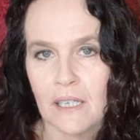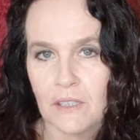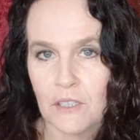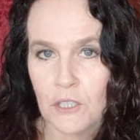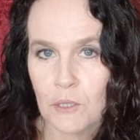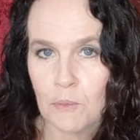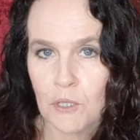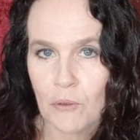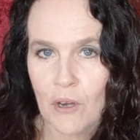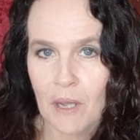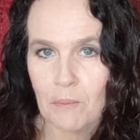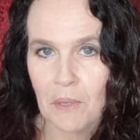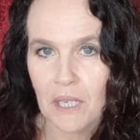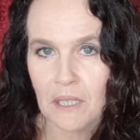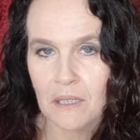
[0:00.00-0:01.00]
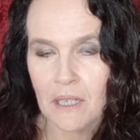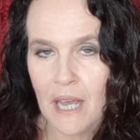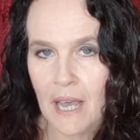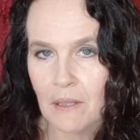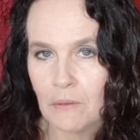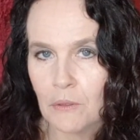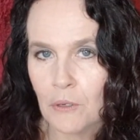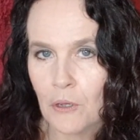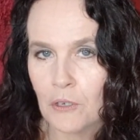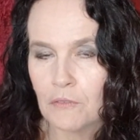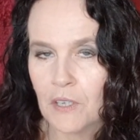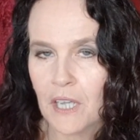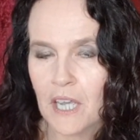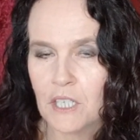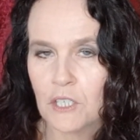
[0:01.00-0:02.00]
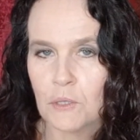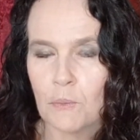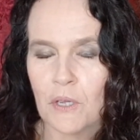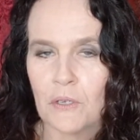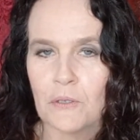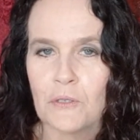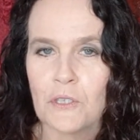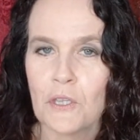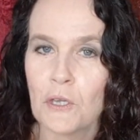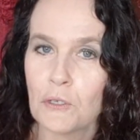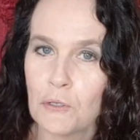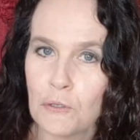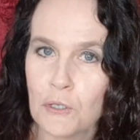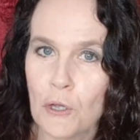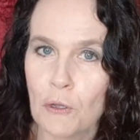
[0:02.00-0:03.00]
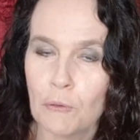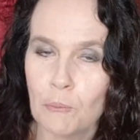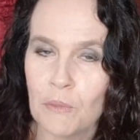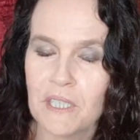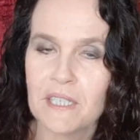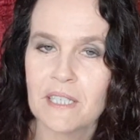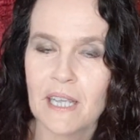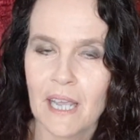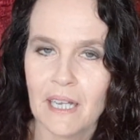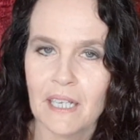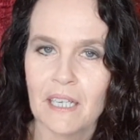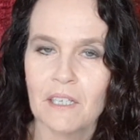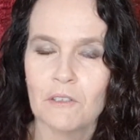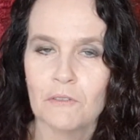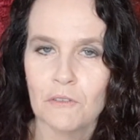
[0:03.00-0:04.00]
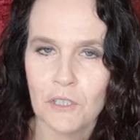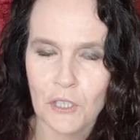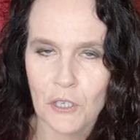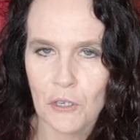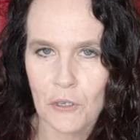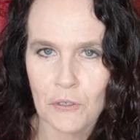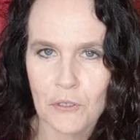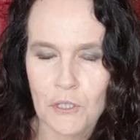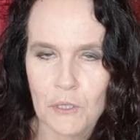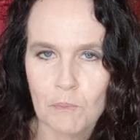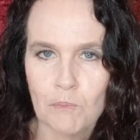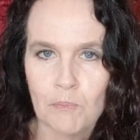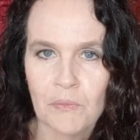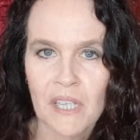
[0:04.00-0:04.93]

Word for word: hit the subscribe button and the notification bell so that you don't miss any videos.